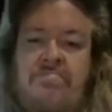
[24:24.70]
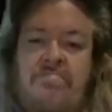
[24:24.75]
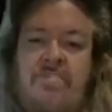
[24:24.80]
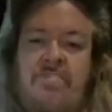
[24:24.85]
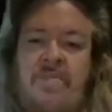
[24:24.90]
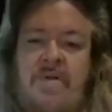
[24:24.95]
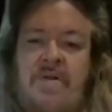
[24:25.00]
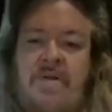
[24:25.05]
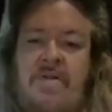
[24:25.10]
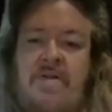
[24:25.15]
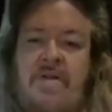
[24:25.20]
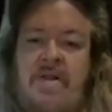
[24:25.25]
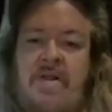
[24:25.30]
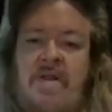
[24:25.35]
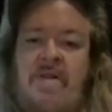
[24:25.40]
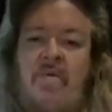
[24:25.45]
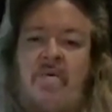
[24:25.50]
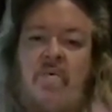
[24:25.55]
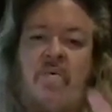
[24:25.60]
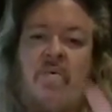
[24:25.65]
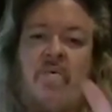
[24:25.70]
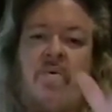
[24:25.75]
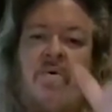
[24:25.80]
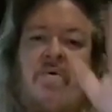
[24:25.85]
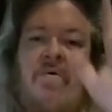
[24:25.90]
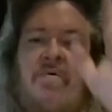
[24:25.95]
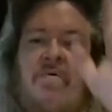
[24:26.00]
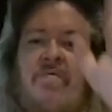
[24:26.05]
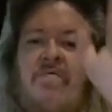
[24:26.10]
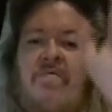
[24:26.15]
We need to let the
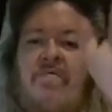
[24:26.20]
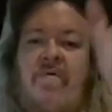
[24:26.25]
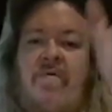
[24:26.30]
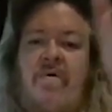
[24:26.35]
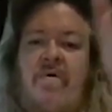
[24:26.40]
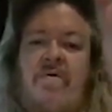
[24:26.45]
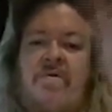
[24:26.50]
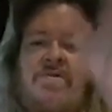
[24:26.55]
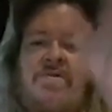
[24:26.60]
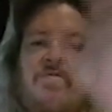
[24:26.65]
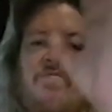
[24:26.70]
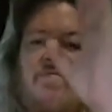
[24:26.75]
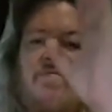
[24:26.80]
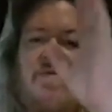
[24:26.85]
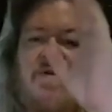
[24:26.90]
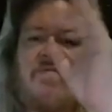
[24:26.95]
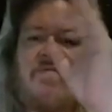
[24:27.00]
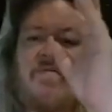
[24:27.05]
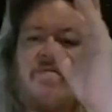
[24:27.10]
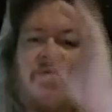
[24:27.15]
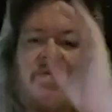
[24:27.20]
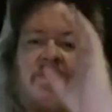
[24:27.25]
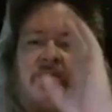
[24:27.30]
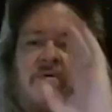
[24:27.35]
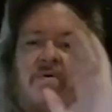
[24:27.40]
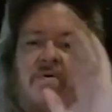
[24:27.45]
waterfalls of heaven.